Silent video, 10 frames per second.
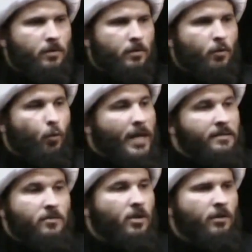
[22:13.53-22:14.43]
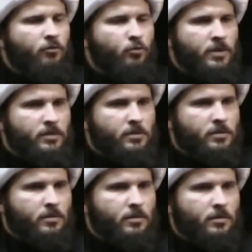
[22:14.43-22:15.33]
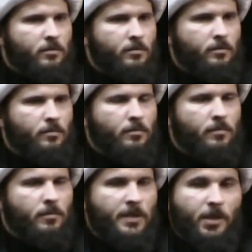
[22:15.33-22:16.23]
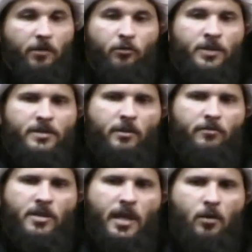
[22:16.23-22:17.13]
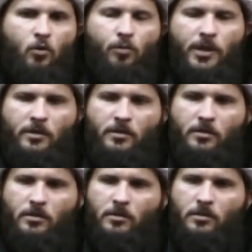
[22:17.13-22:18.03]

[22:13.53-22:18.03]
The right government, the government of the Ahlul Bayt,